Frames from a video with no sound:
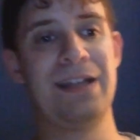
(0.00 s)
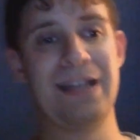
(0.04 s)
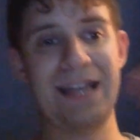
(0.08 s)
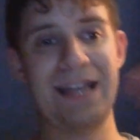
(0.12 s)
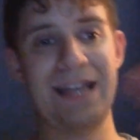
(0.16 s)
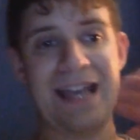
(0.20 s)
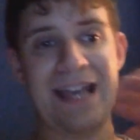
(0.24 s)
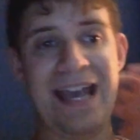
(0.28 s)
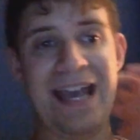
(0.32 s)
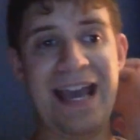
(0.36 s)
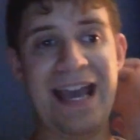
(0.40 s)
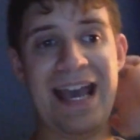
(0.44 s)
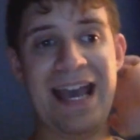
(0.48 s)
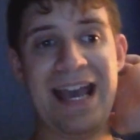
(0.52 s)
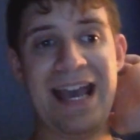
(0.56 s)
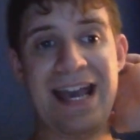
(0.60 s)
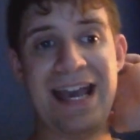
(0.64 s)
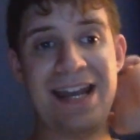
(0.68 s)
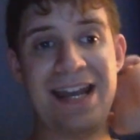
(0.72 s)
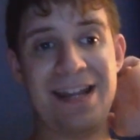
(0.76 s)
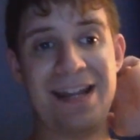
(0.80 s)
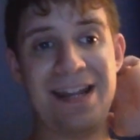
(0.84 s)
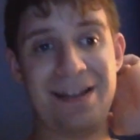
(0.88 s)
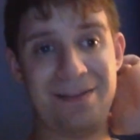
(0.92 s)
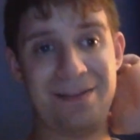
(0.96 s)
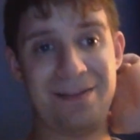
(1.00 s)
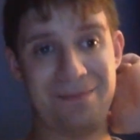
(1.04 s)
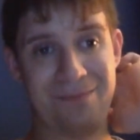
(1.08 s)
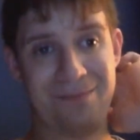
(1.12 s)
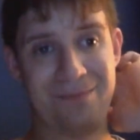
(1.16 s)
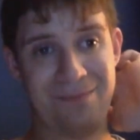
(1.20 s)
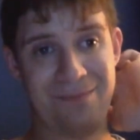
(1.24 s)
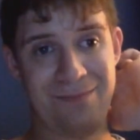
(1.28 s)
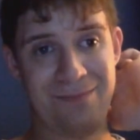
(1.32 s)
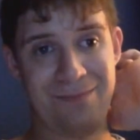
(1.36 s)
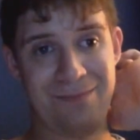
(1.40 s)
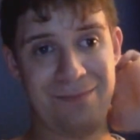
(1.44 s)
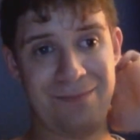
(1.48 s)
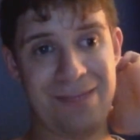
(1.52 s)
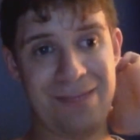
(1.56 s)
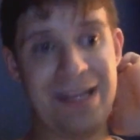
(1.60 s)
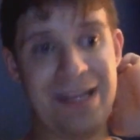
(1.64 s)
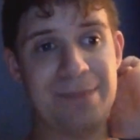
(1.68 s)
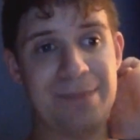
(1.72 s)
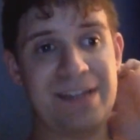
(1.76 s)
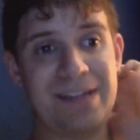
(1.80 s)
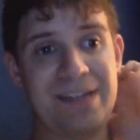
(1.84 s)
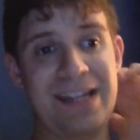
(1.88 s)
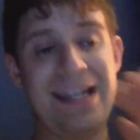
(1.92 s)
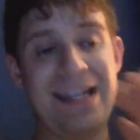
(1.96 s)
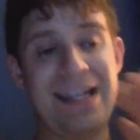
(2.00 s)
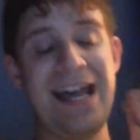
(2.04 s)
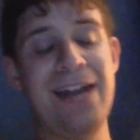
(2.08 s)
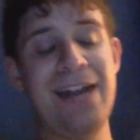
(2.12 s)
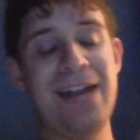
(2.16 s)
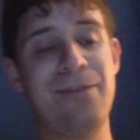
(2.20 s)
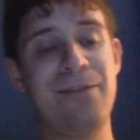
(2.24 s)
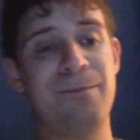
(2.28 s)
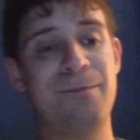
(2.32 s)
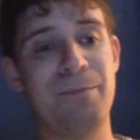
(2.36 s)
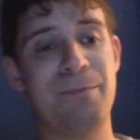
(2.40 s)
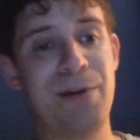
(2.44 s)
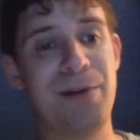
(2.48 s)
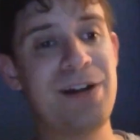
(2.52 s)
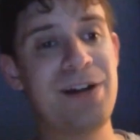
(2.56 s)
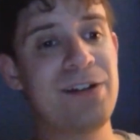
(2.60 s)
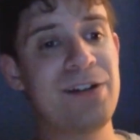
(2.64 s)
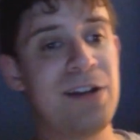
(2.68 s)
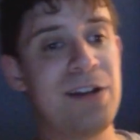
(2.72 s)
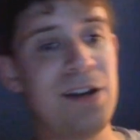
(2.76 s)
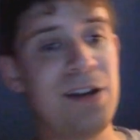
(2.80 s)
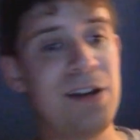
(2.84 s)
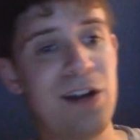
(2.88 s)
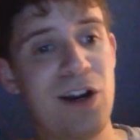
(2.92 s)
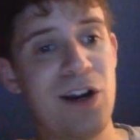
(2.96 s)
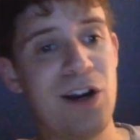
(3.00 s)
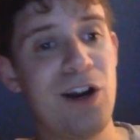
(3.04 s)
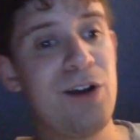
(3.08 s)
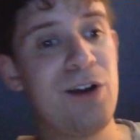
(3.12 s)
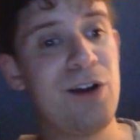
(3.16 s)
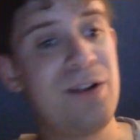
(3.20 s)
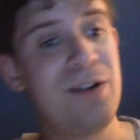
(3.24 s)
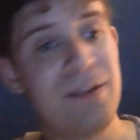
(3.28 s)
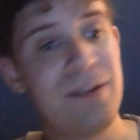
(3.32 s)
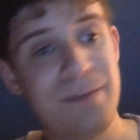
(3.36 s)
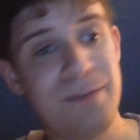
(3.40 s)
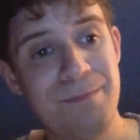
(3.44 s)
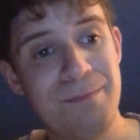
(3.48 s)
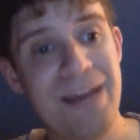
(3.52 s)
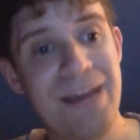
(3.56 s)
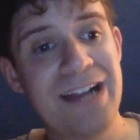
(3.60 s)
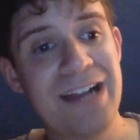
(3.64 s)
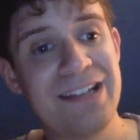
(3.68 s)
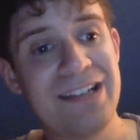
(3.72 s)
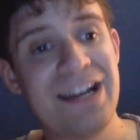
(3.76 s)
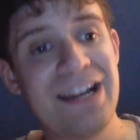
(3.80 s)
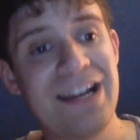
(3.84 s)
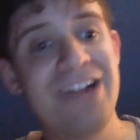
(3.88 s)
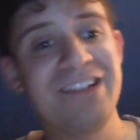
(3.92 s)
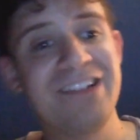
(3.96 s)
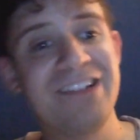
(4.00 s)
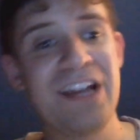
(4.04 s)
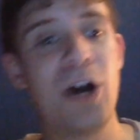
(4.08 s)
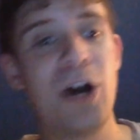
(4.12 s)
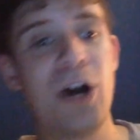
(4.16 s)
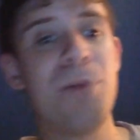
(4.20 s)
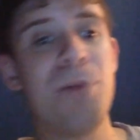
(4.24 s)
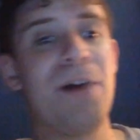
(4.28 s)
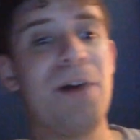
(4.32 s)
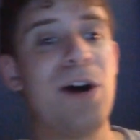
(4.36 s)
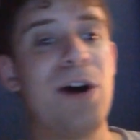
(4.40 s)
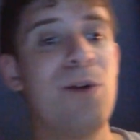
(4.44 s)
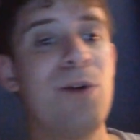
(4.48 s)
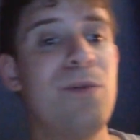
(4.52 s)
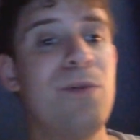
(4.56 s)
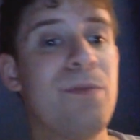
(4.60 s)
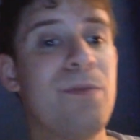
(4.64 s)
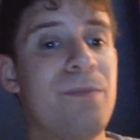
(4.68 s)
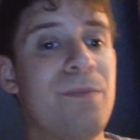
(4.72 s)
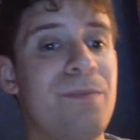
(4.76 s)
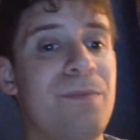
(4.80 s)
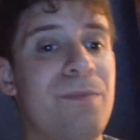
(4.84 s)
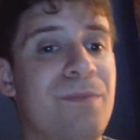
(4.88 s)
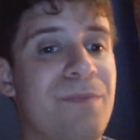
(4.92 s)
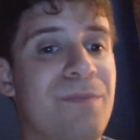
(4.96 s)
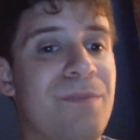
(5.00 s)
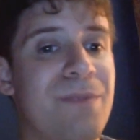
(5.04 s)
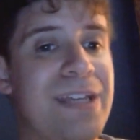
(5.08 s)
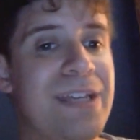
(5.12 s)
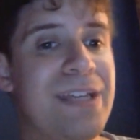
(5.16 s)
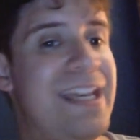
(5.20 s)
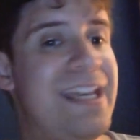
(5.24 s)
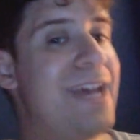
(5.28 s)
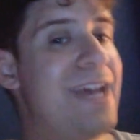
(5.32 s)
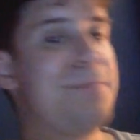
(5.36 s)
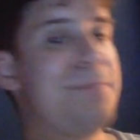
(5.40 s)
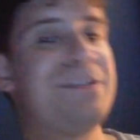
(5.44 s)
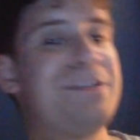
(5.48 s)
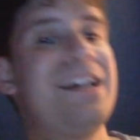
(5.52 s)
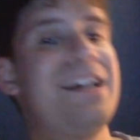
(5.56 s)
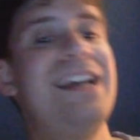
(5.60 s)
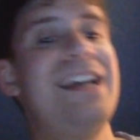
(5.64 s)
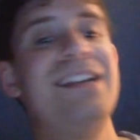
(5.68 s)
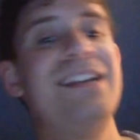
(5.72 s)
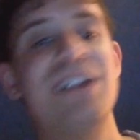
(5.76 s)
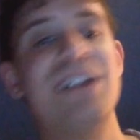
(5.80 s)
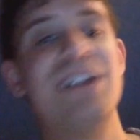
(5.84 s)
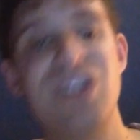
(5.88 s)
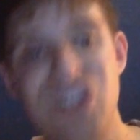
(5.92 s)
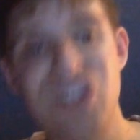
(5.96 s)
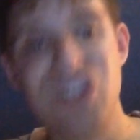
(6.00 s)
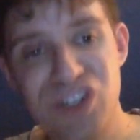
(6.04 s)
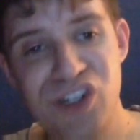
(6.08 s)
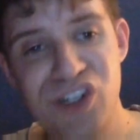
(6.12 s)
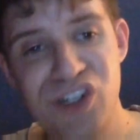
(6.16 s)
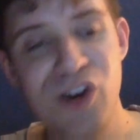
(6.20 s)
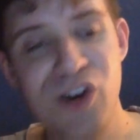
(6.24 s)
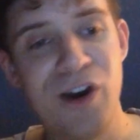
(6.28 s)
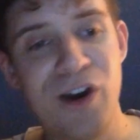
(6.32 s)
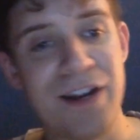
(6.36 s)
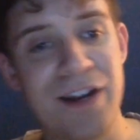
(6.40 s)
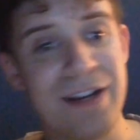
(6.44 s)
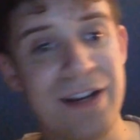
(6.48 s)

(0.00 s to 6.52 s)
And he kept saying that if Punk hurt McIntyre's elbow, he kept saying good.